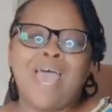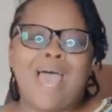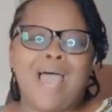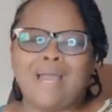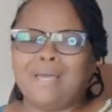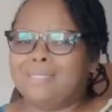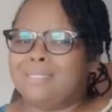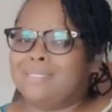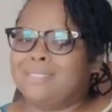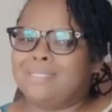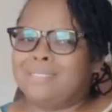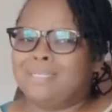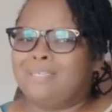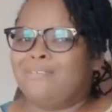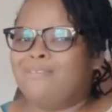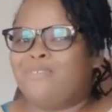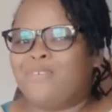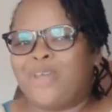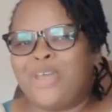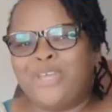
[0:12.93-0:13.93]
and
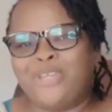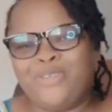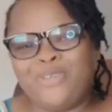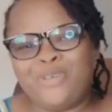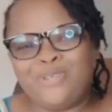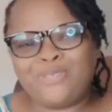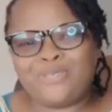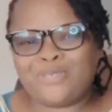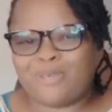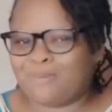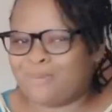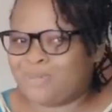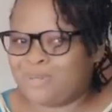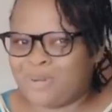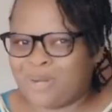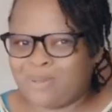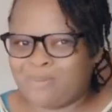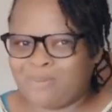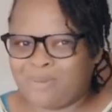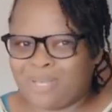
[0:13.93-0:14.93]
if you're a new
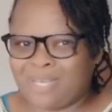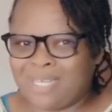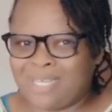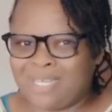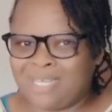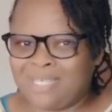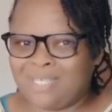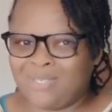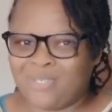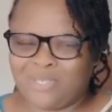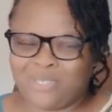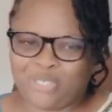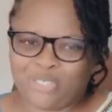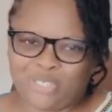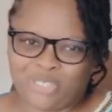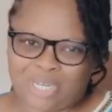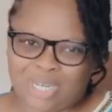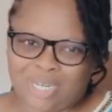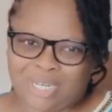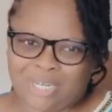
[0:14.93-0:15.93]
subscriber to
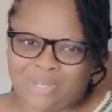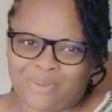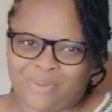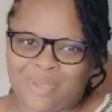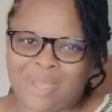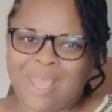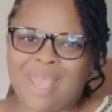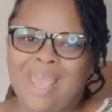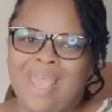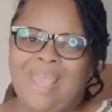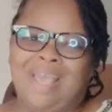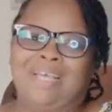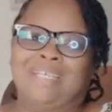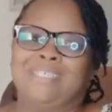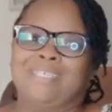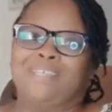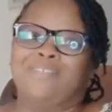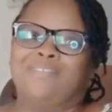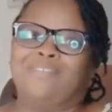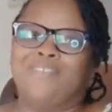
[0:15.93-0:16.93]
this channel
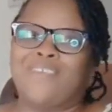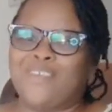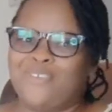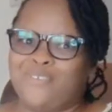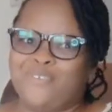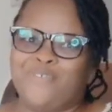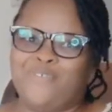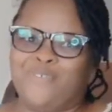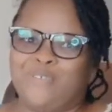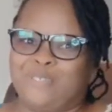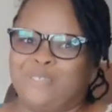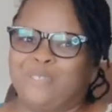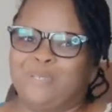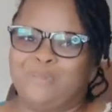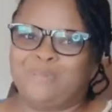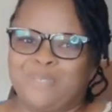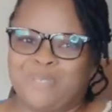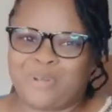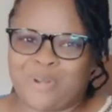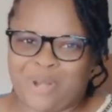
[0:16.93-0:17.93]
i say thank you for
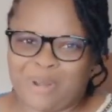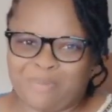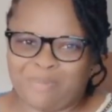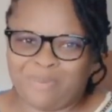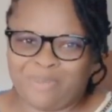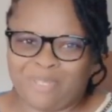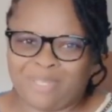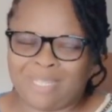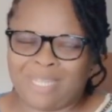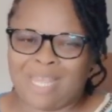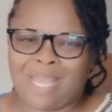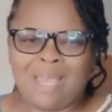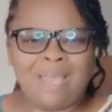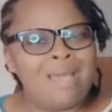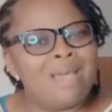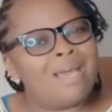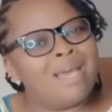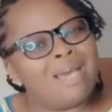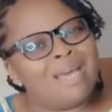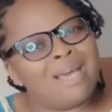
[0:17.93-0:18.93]

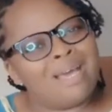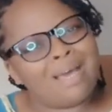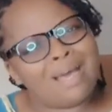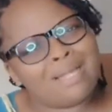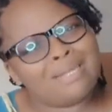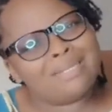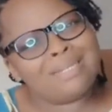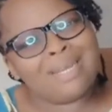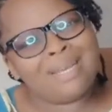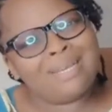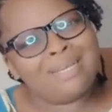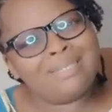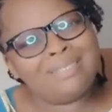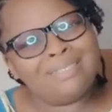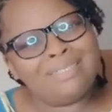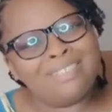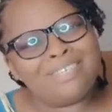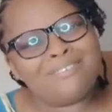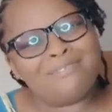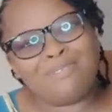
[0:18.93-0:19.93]
subscribing and
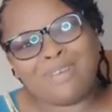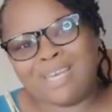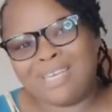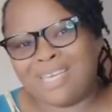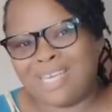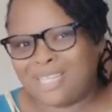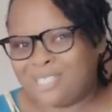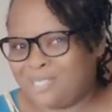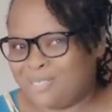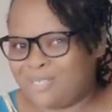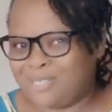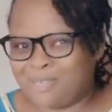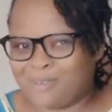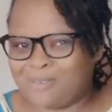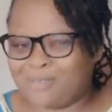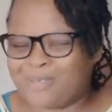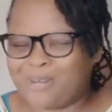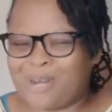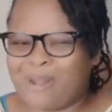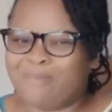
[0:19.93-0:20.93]
then if you are yet to
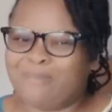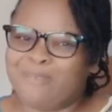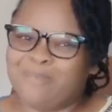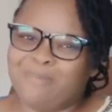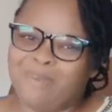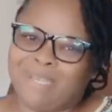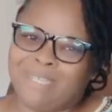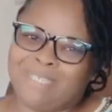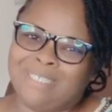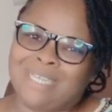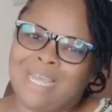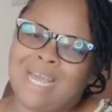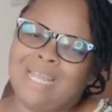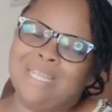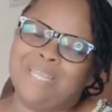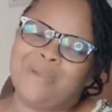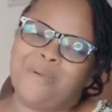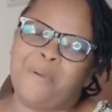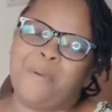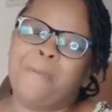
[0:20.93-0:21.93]
subscribe to my
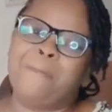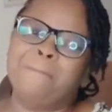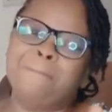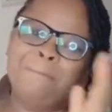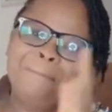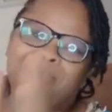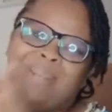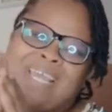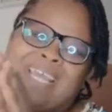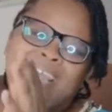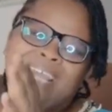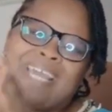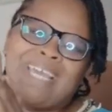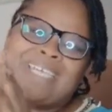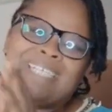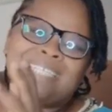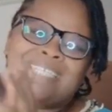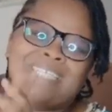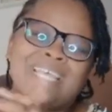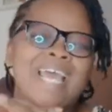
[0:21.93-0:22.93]
channel
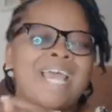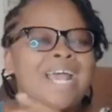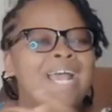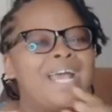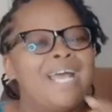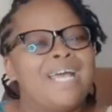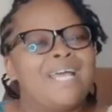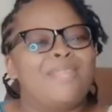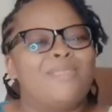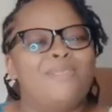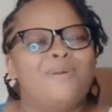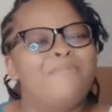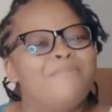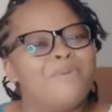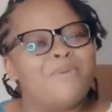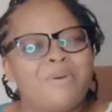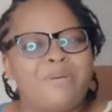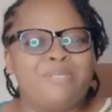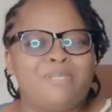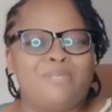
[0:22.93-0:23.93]
please
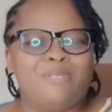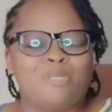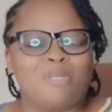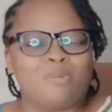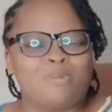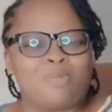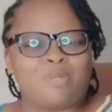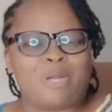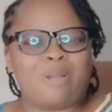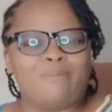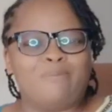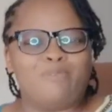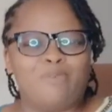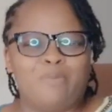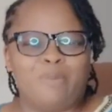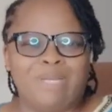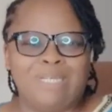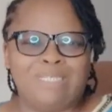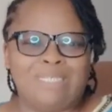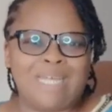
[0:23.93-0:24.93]
don't forget to subscribe
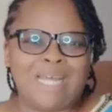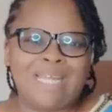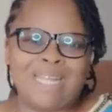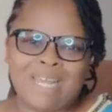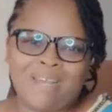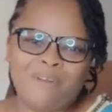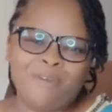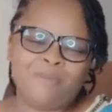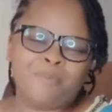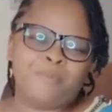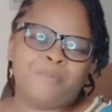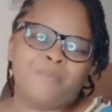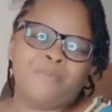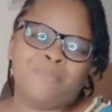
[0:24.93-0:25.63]
to my channel